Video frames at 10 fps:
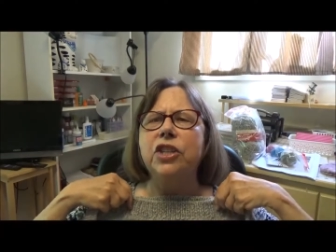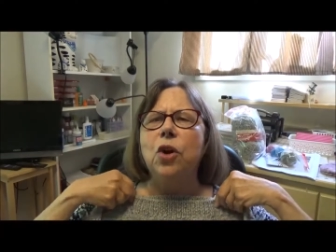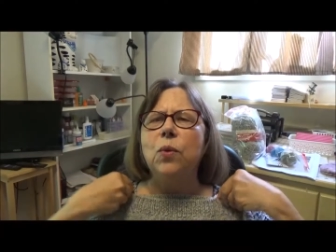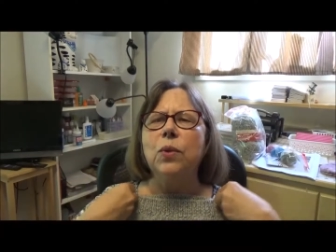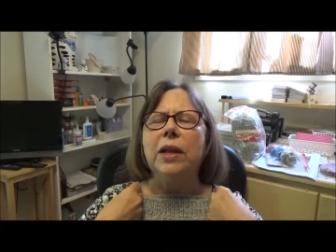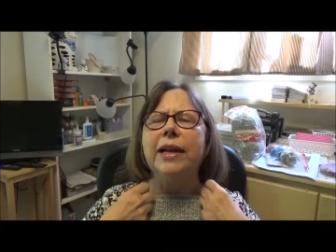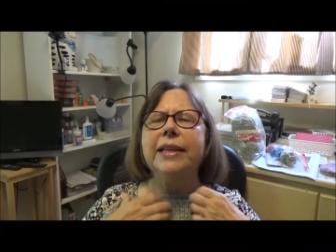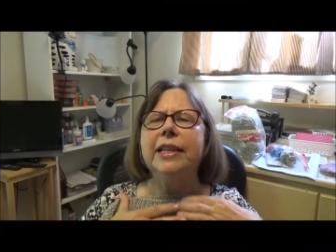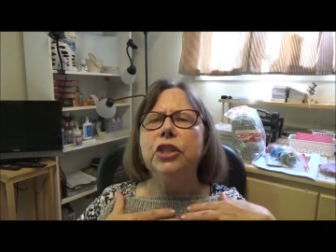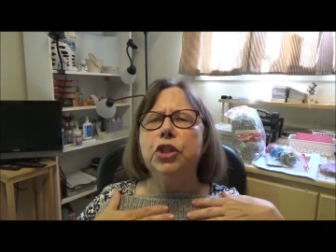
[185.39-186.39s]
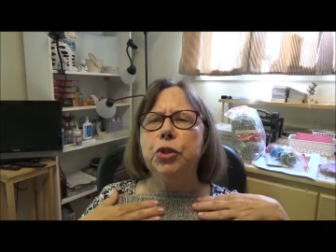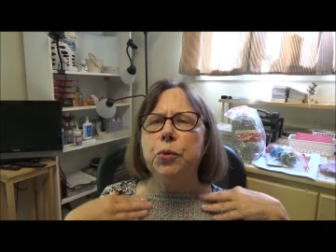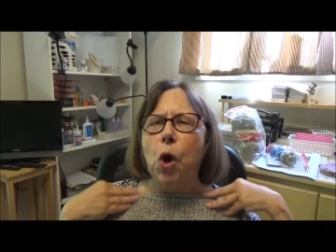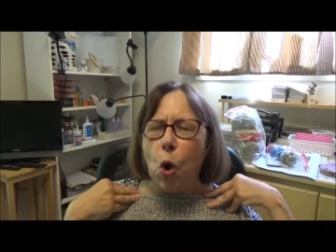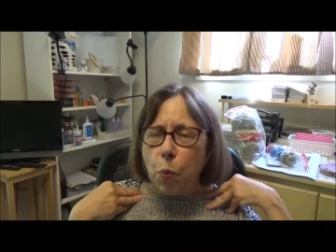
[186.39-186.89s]
don't like it
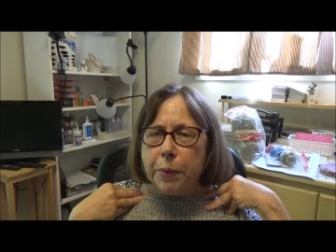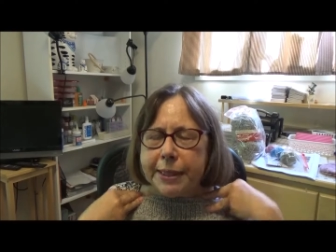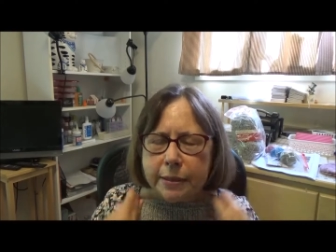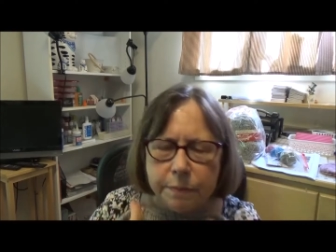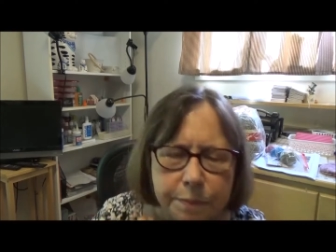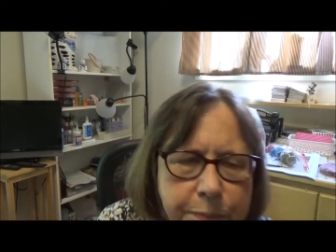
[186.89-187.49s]
too open,